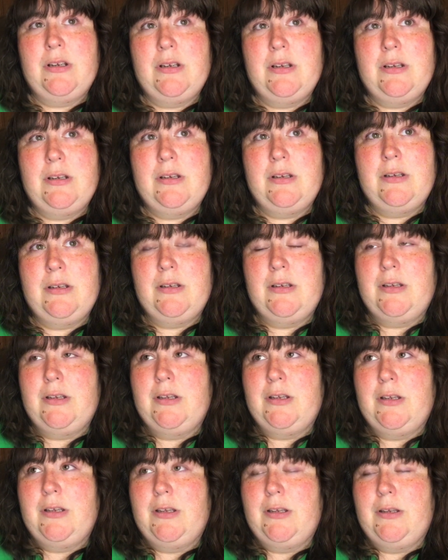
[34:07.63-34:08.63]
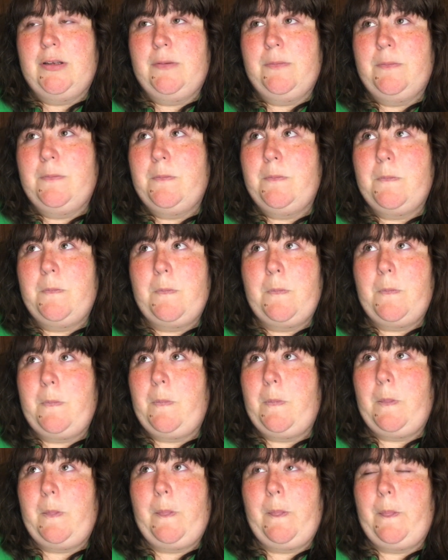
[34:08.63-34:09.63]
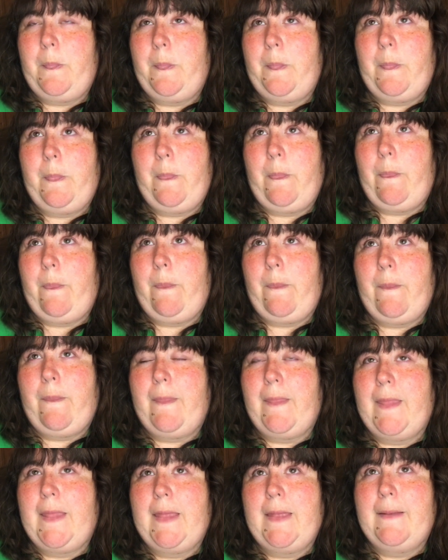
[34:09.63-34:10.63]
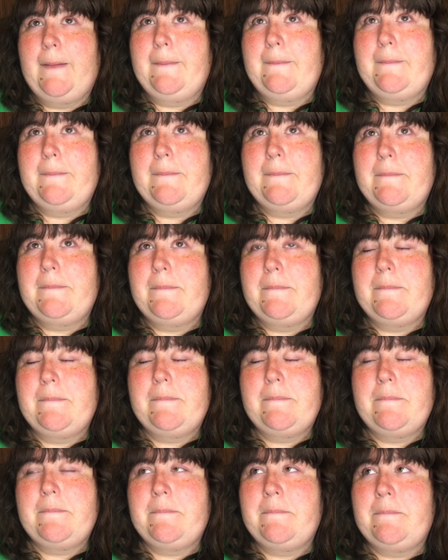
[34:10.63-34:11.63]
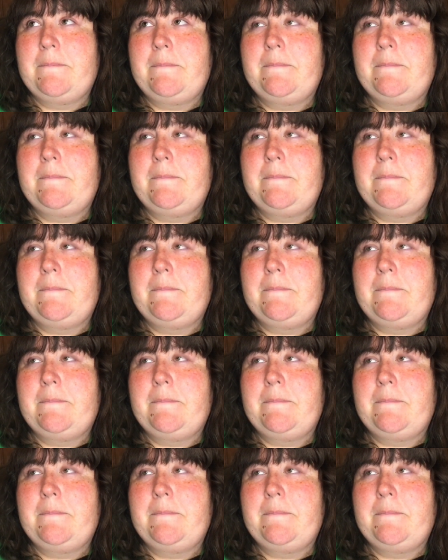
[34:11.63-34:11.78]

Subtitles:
(no one is talking)